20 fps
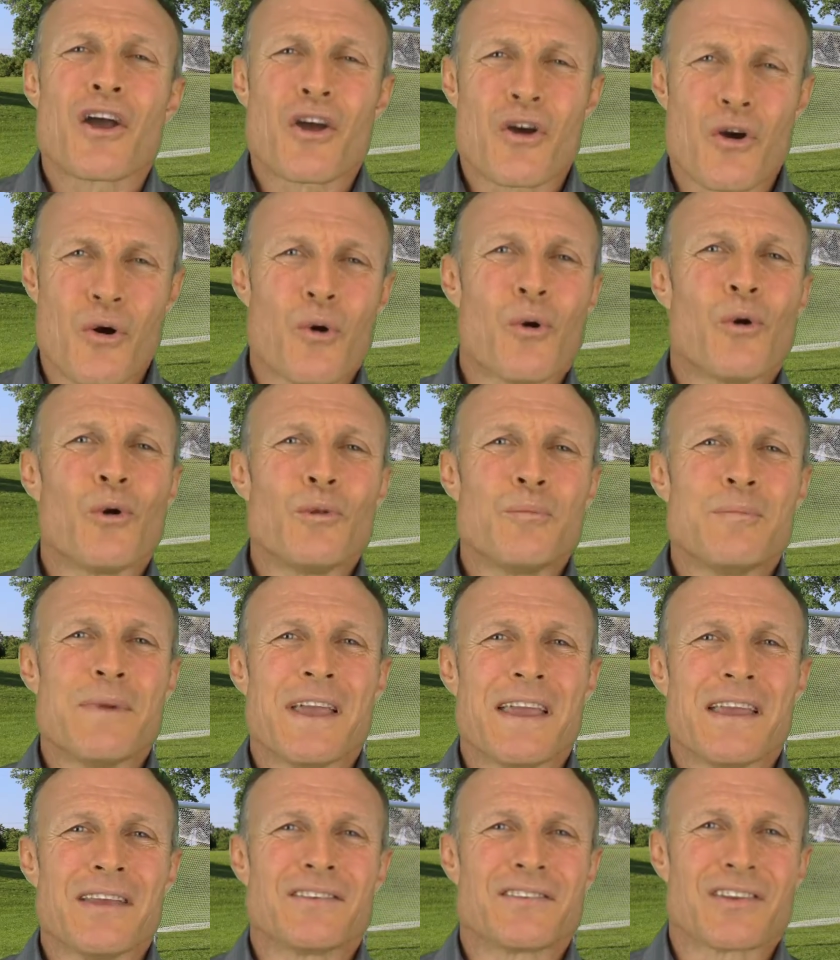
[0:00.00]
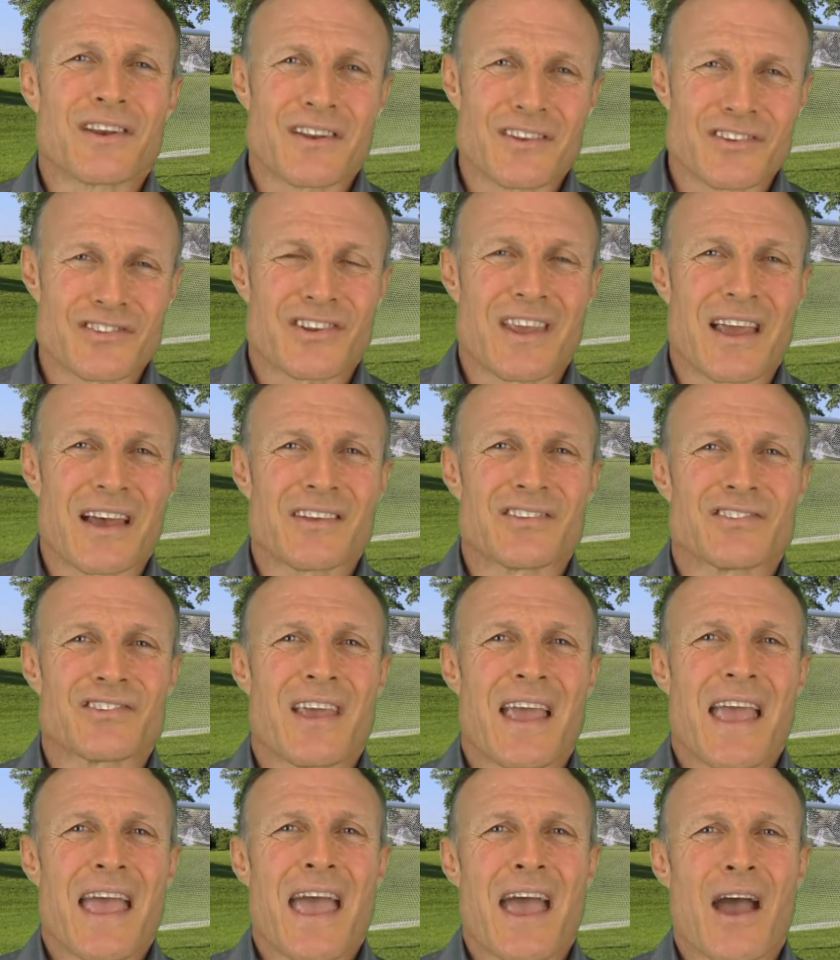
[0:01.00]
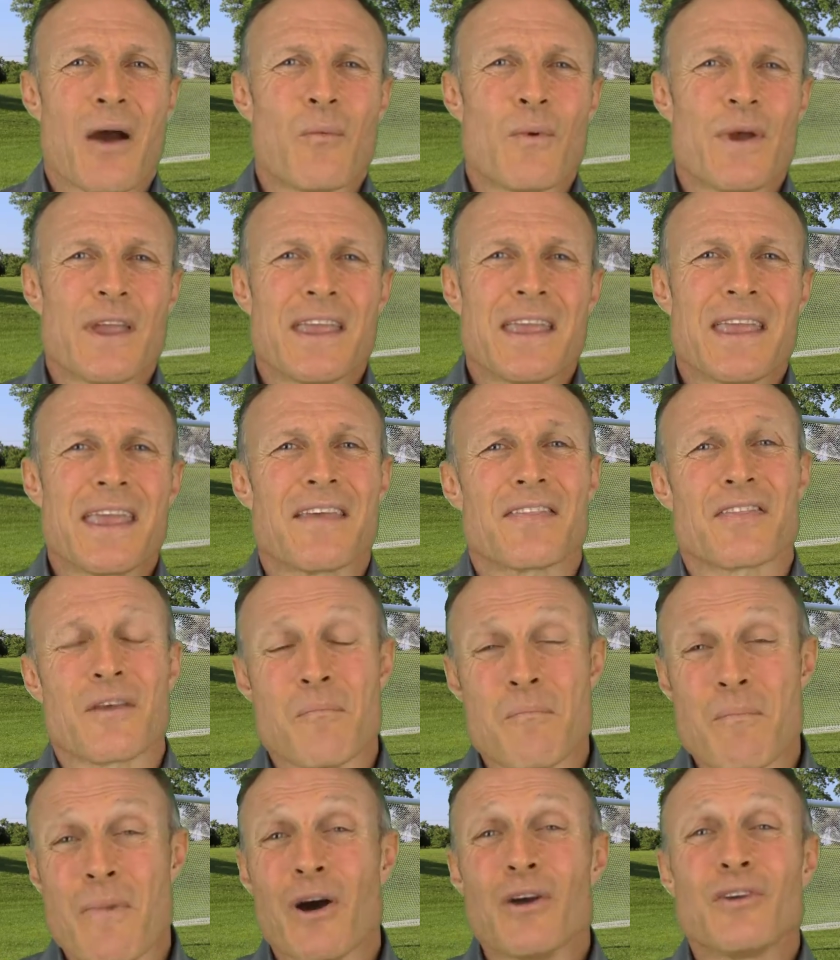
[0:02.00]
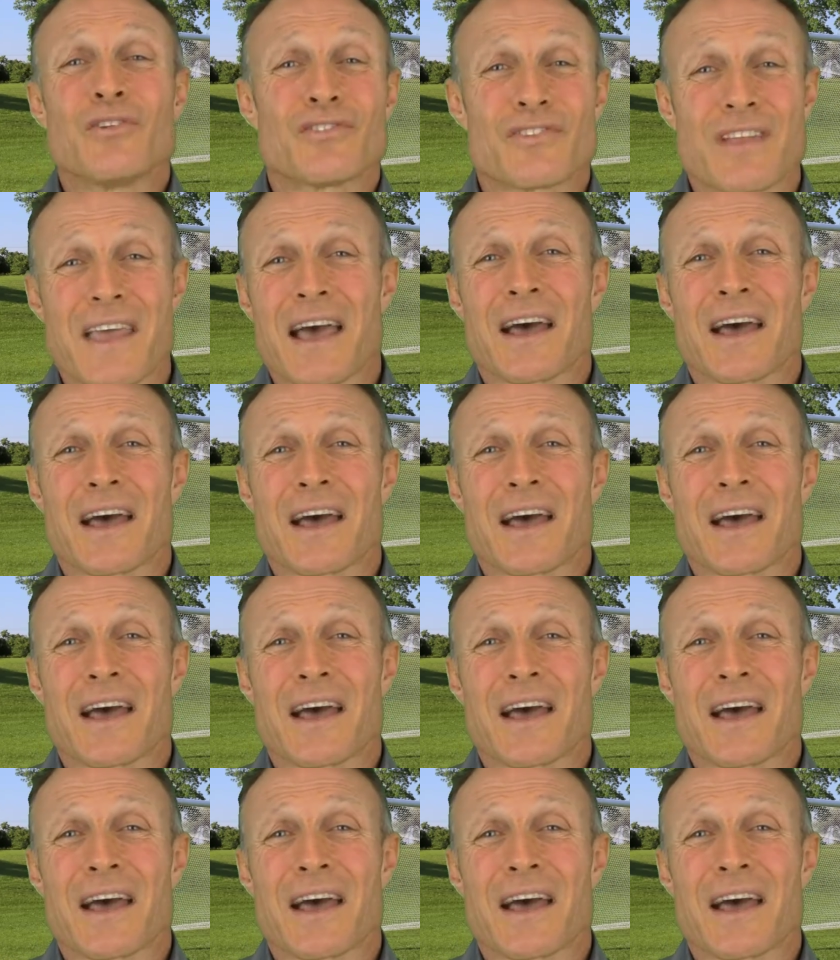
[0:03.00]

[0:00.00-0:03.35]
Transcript: Call me to discuss how we can get the most